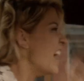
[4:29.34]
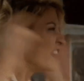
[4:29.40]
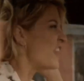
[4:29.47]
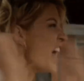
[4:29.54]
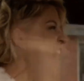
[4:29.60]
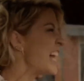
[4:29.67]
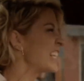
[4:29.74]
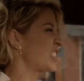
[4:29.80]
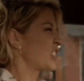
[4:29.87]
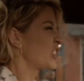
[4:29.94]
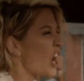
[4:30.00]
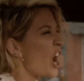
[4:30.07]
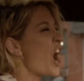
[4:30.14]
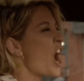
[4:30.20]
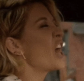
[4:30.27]
on
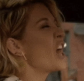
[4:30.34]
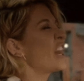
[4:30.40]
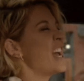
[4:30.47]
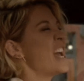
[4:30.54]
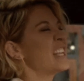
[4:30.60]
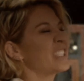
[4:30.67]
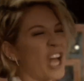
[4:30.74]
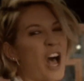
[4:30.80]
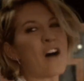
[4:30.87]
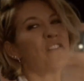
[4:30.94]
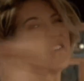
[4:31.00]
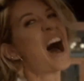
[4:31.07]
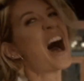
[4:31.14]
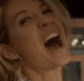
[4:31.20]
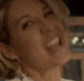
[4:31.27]
fire, then her hair is
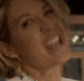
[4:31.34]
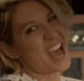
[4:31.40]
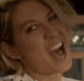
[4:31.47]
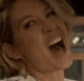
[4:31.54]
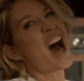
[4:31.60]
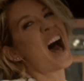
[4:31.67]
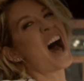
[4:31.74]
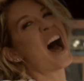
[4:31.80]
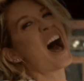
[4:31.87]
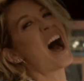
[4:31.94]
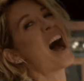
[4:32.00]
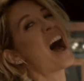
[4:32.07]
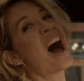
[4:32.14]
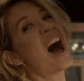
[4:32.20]
on fire, and then her